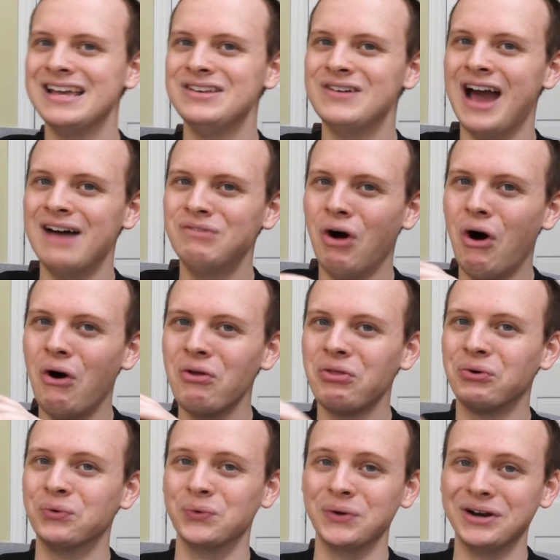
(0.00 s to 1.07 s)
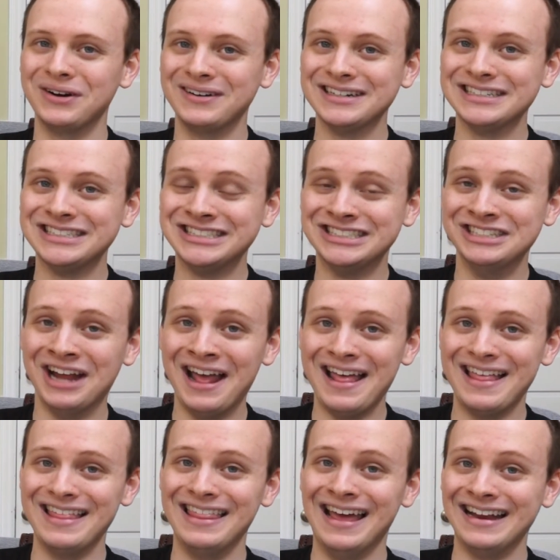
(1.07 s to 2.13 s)
you have all the weird shit
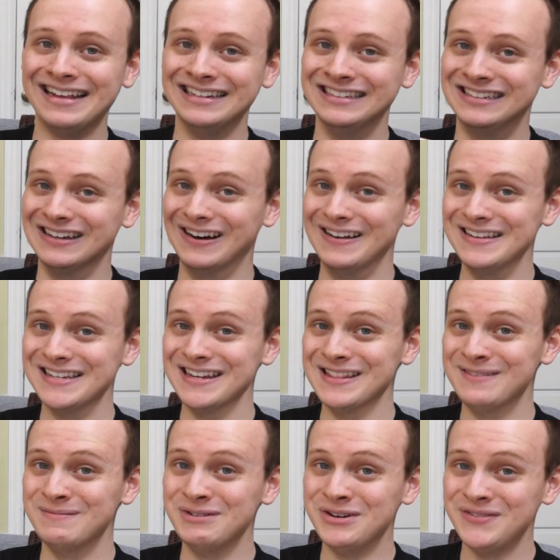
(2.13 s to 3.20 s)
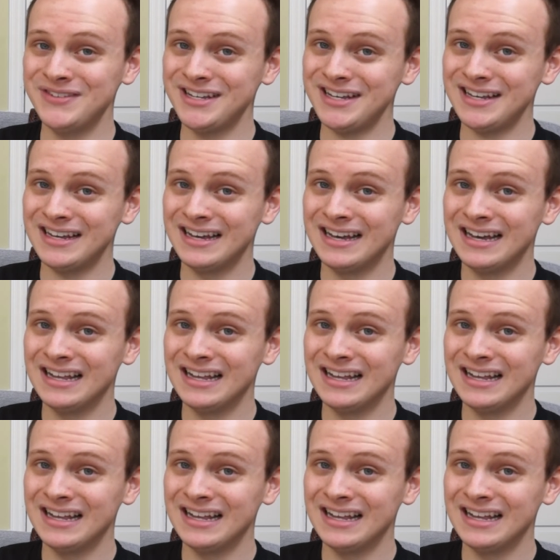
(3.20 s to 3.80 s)
that he does in the movie.